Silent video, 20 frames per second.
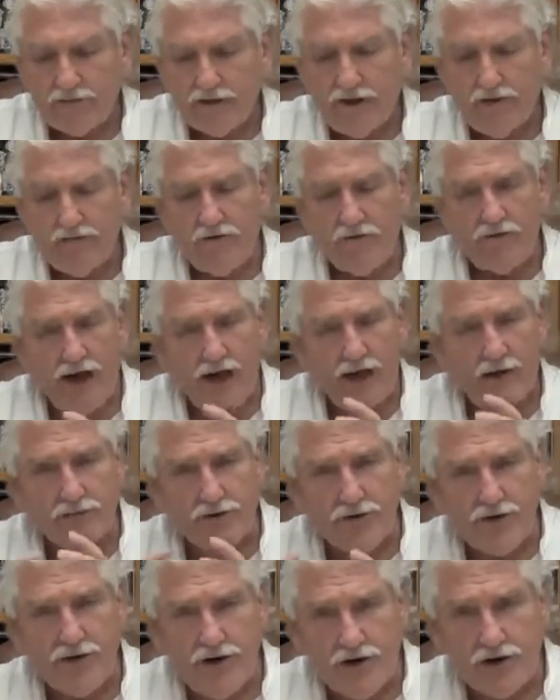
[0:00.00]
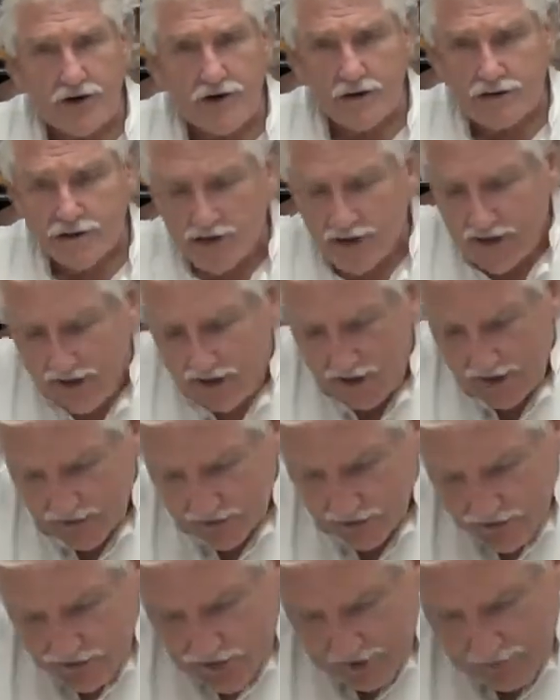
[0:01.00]
if you've had it for years,
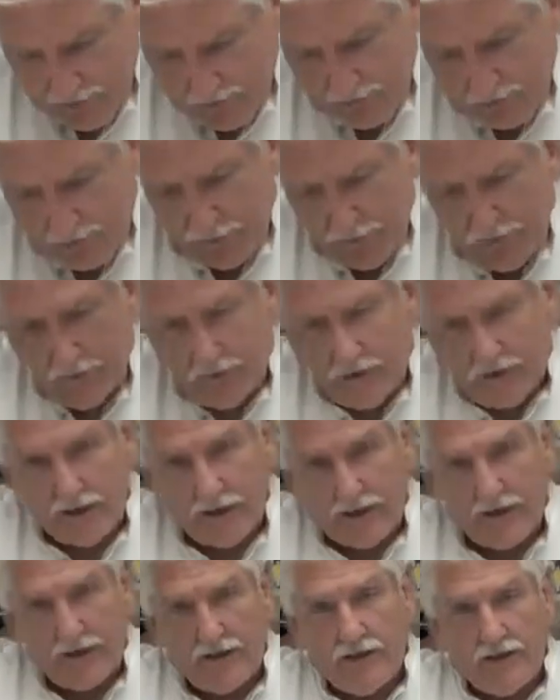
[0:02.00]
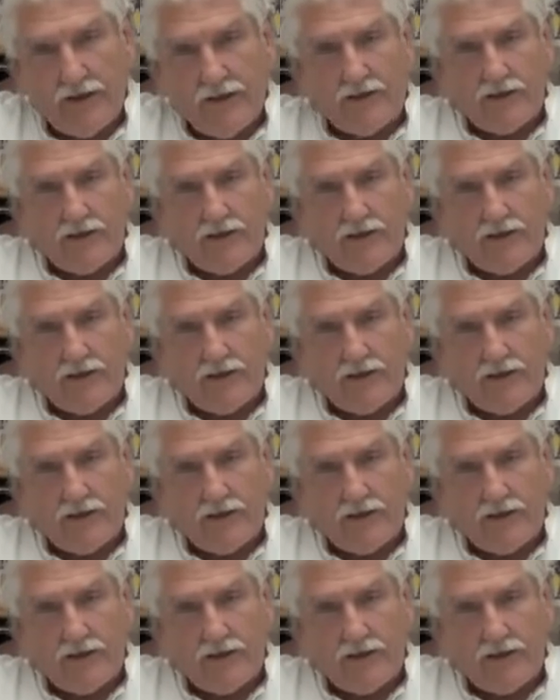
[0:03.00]
it'll start pulling,